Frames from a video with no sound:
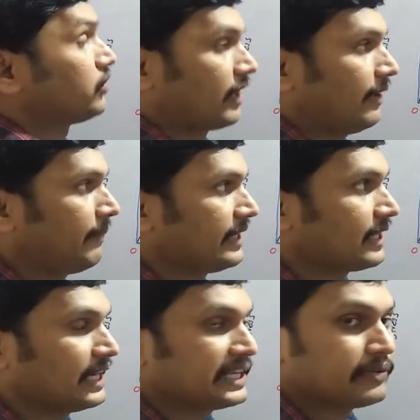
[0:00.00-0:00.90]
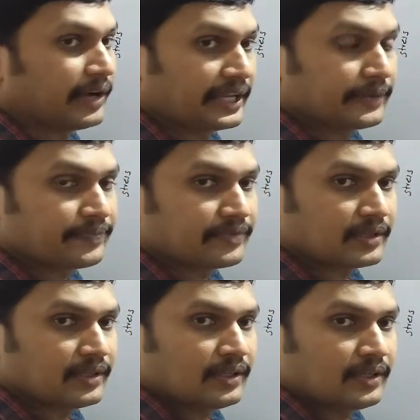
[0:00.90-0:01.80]
for a metallic wire.
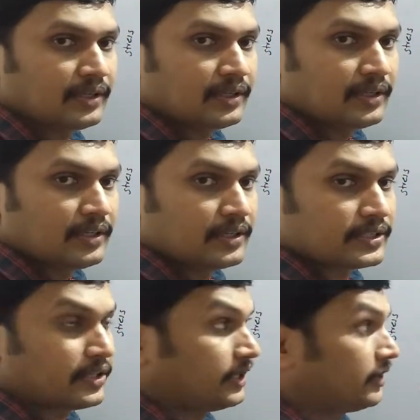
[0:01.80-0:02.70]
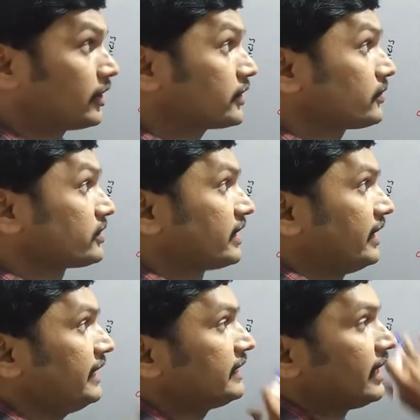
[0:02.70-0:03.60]
So in order to
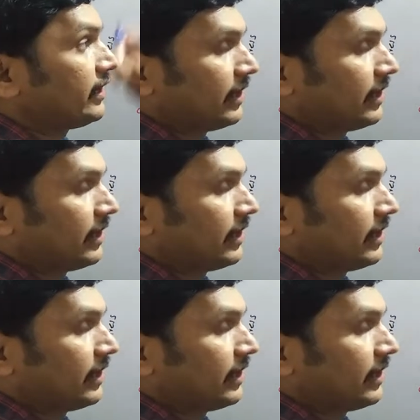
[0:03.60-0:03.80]
study the